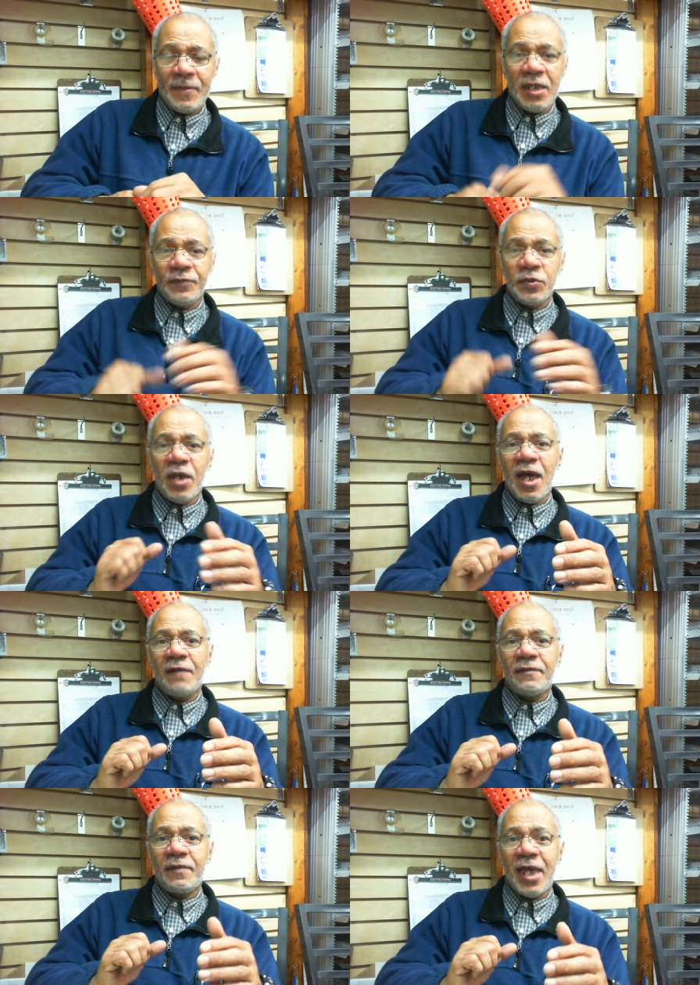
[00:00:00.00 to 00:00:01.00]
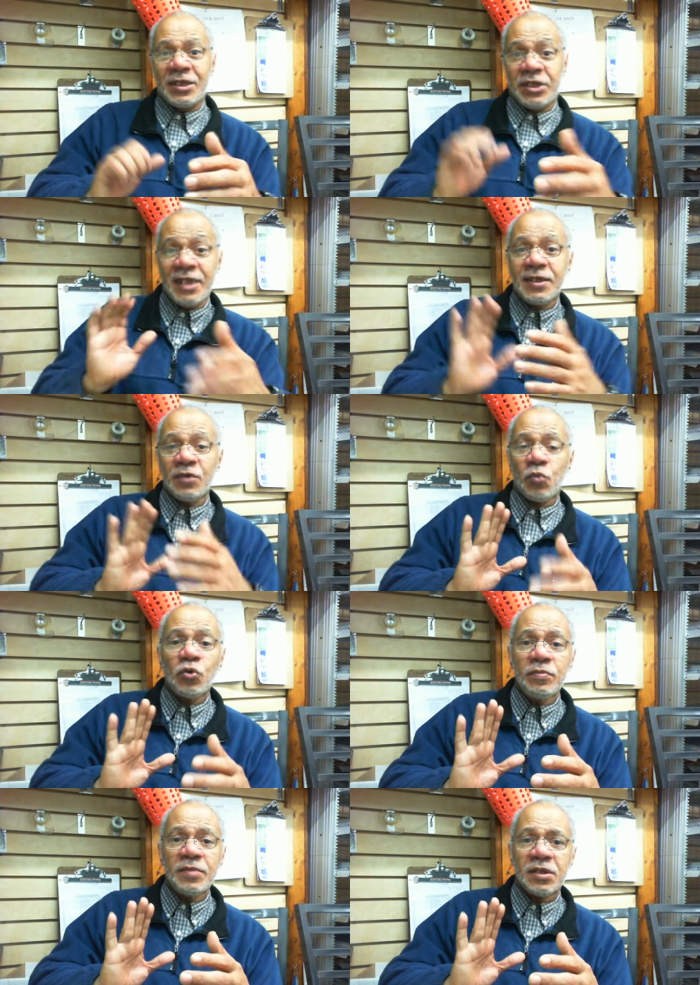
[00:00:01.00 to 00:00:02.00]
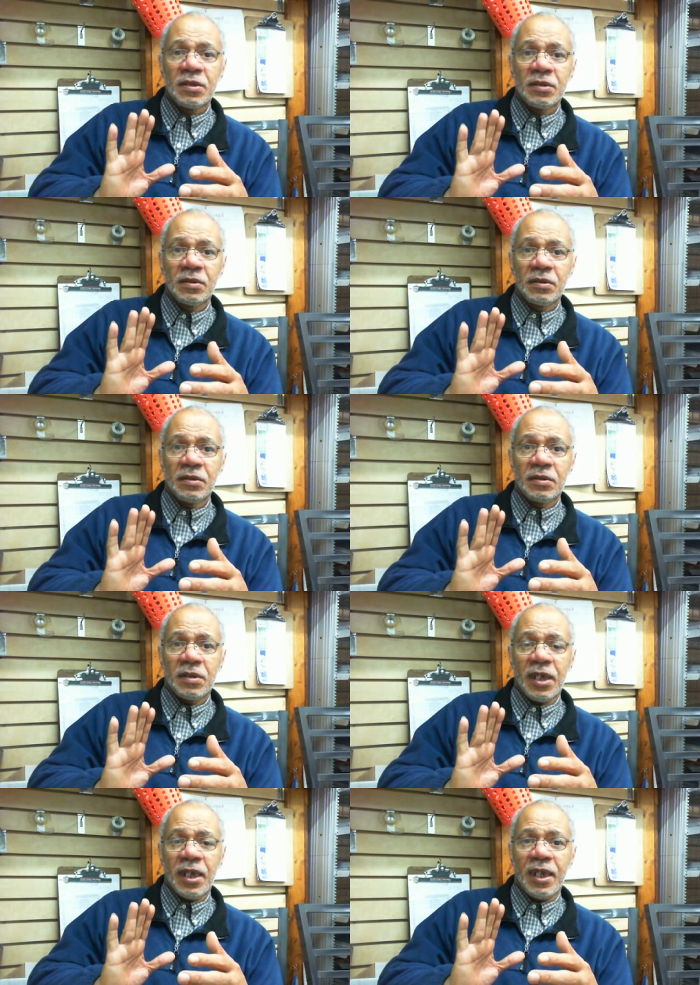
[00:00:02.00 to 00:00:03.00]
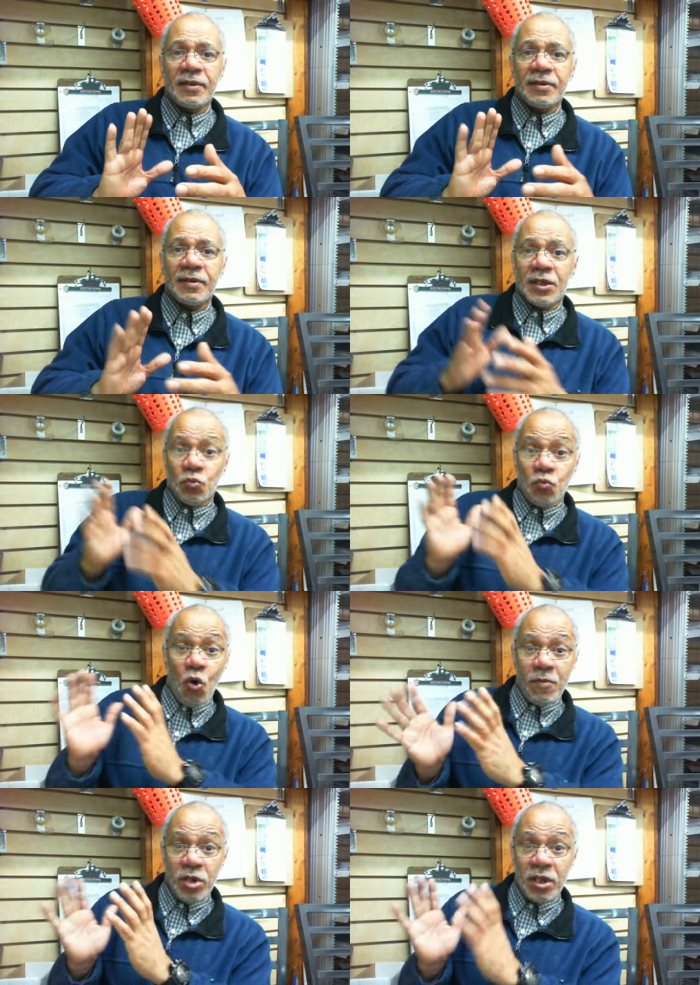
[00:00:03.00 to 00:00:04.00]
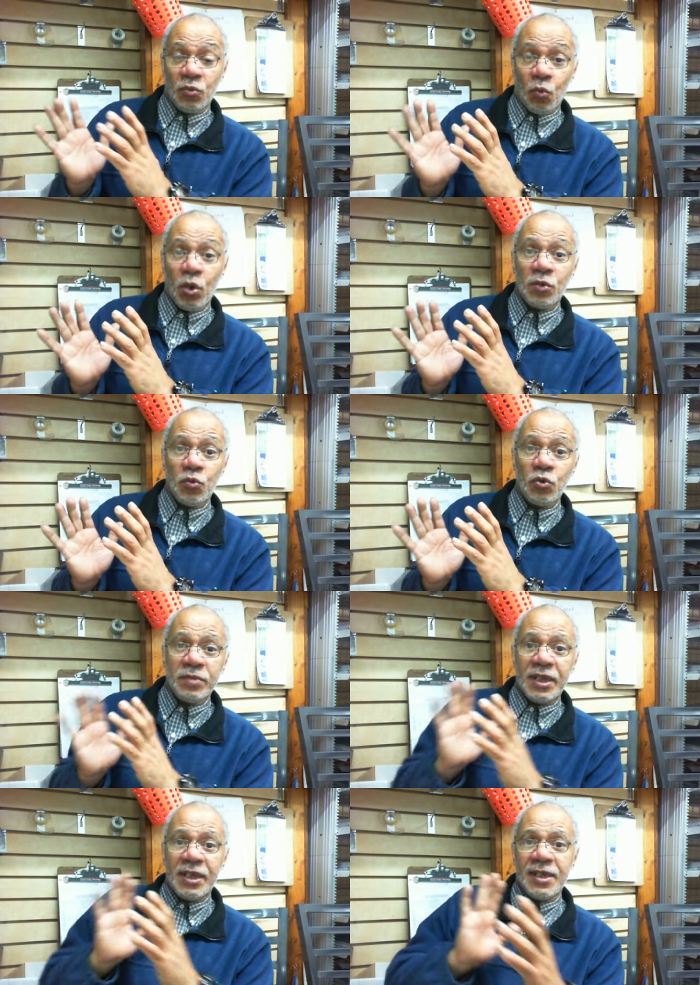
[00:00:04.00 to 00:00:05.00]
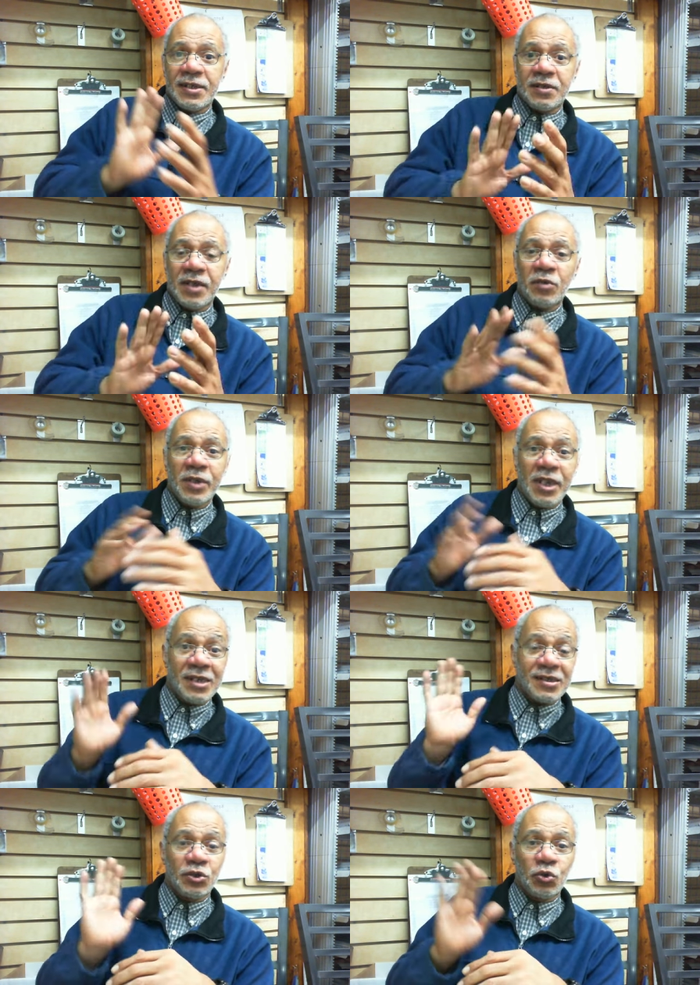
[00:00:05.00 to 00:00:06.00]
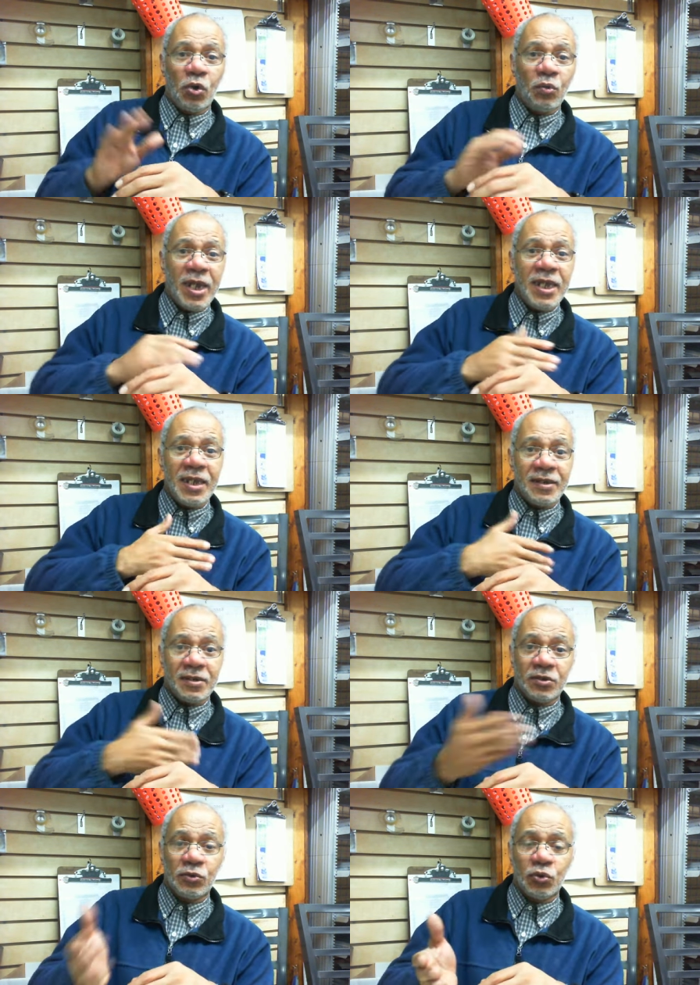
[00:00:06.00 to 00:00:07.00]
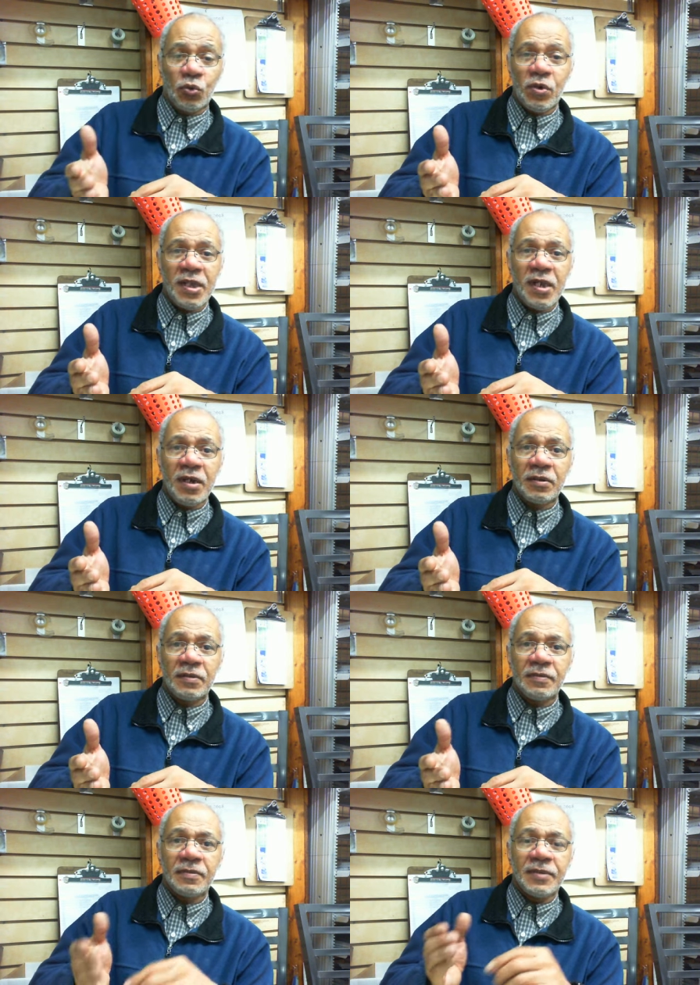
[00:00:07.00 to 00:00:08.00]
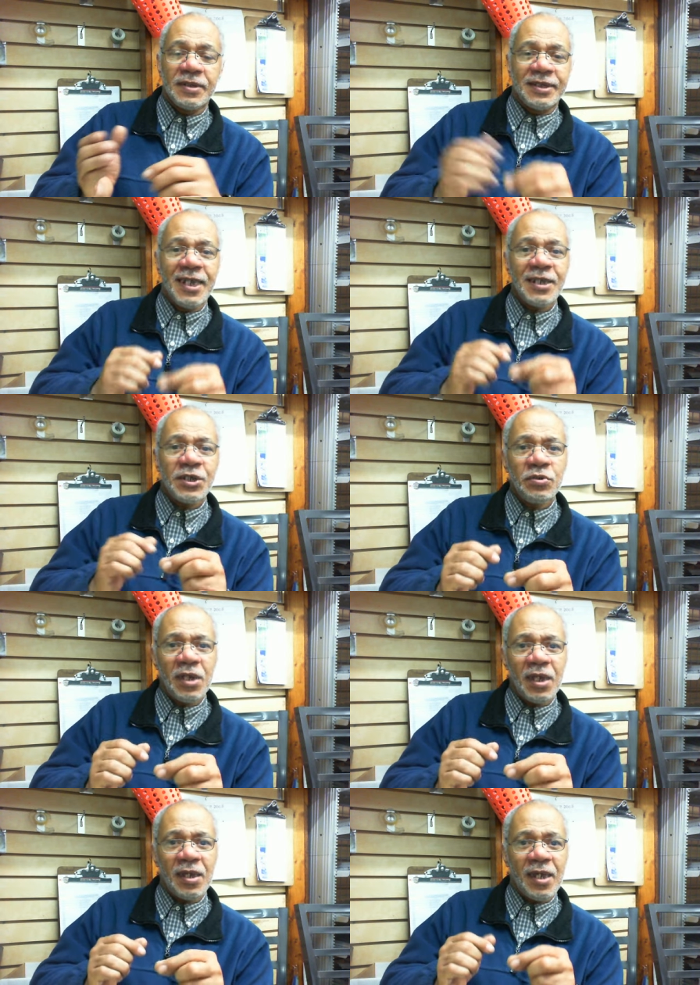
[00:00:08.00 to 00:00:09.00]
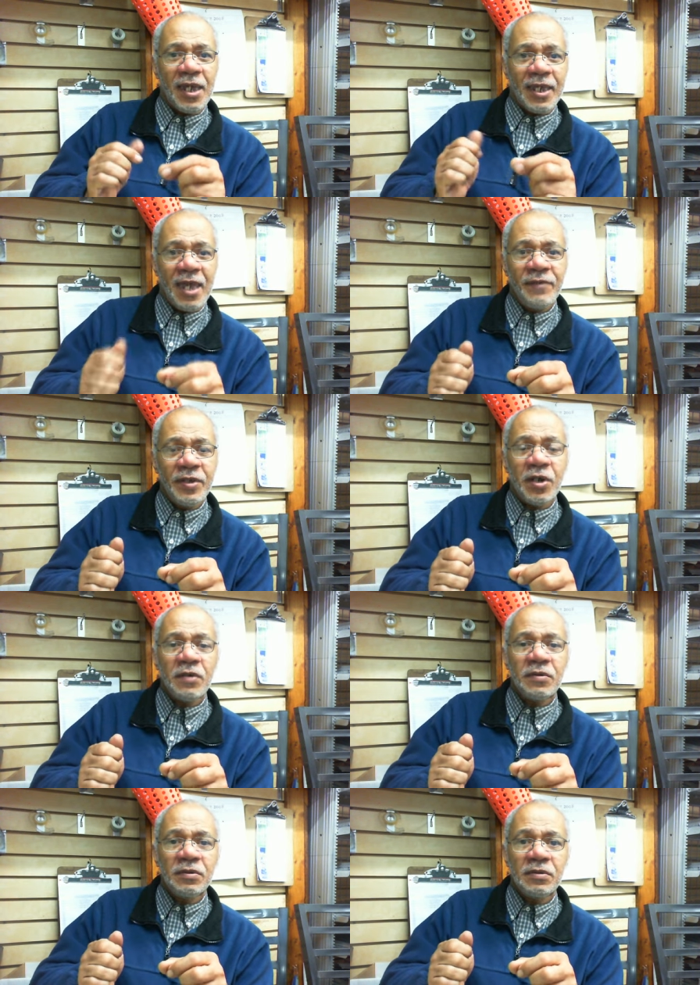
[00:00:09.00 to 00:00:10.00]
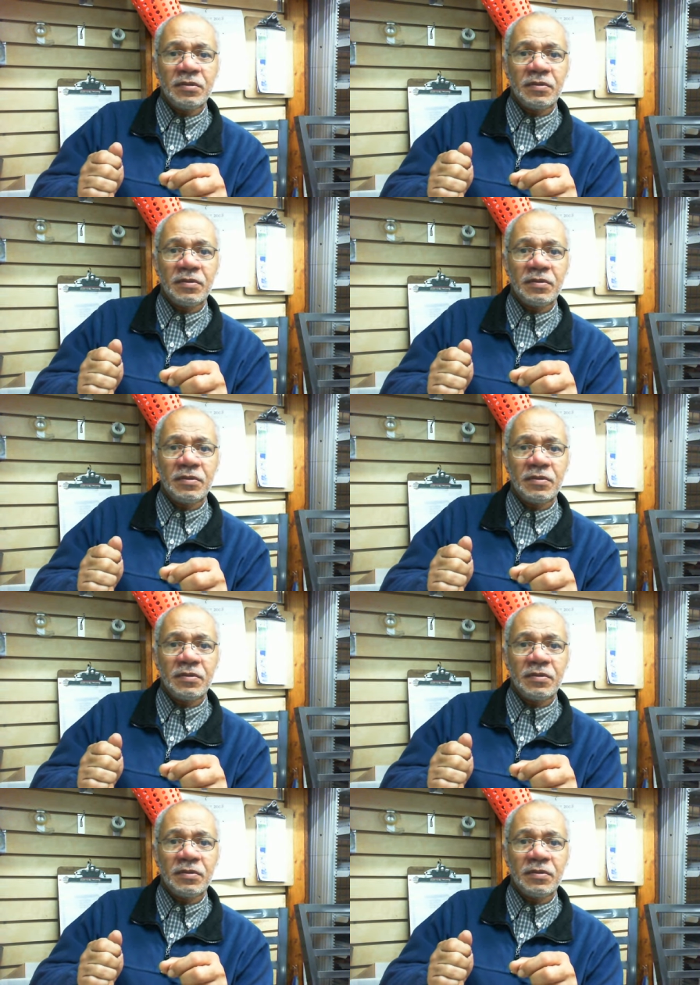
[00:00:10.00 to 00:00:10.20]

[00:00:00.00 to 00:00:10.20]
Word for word: If you have adjacent rooms, and it's warmer in one room than it is another one and it's a doorway and there's no door there, get you a heavy curtain